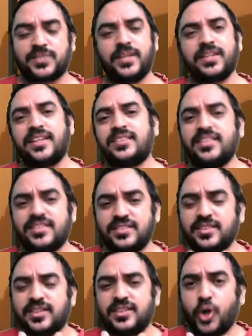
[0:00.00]
the reasons.
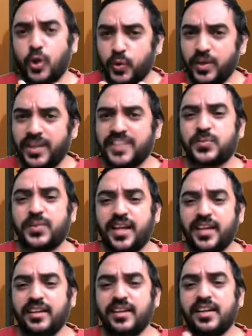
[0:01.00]
Not only
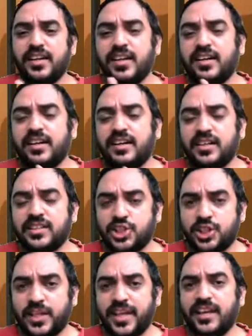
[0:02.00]
SBI, the
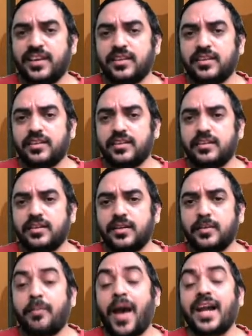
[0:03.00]
share
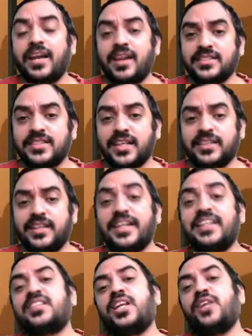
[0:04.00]
banking sector
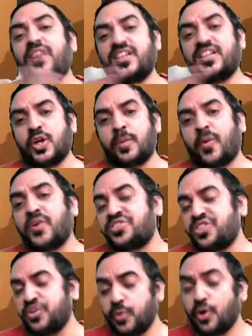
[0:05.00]
itself is on a
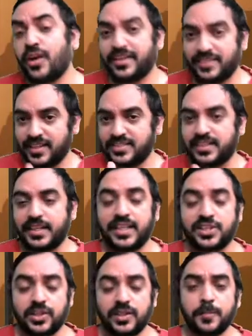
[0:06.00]
positive mode, and that is the
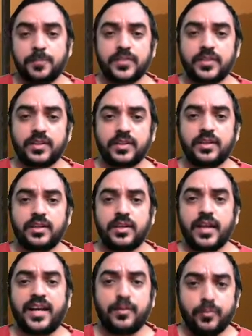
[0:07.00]
nature.
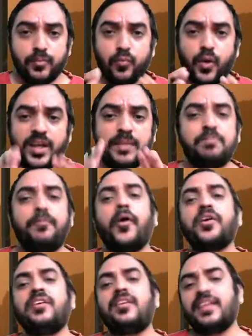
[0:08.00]
And one
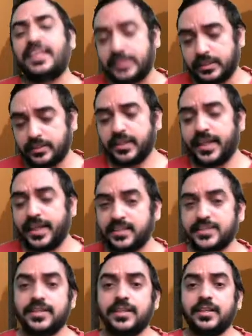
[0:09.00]
important reason
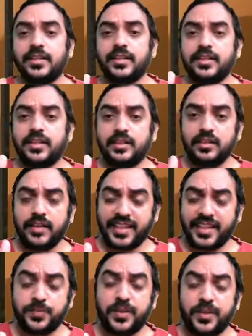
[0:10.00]
is the
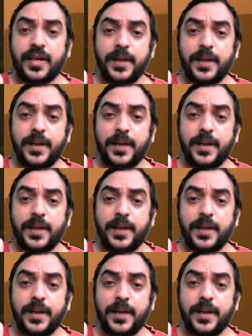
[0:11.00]
SBI